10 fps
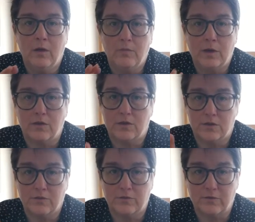because
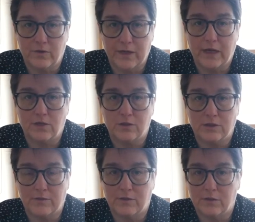of financial
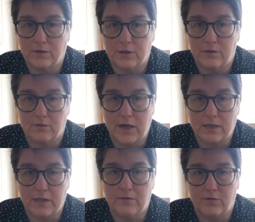difficulties
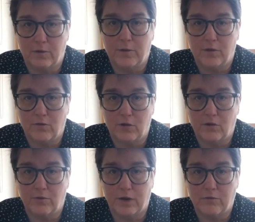arising from the
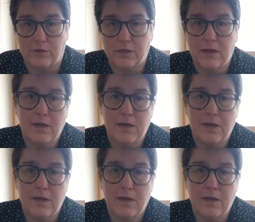coronavirus.